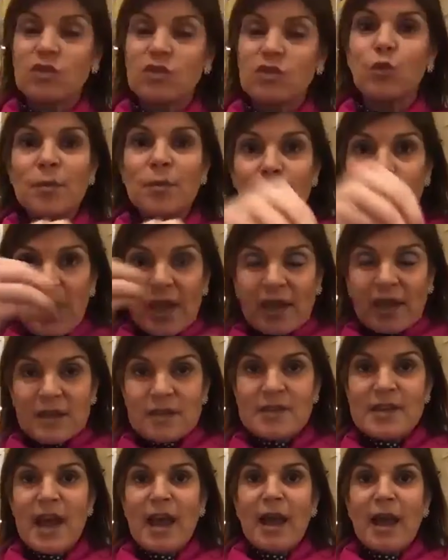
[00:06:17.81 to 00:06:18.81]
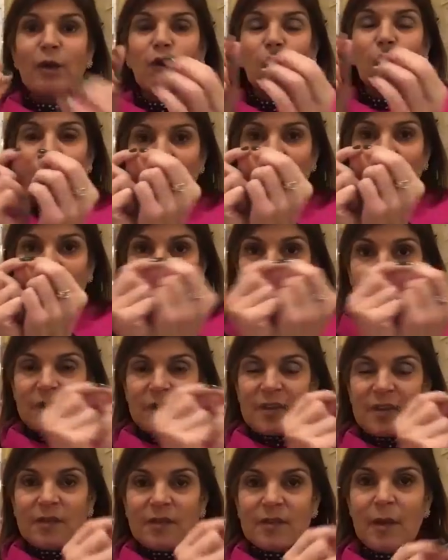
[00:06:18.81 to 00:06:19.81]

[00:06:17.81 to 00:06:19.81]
we break it down and we keep these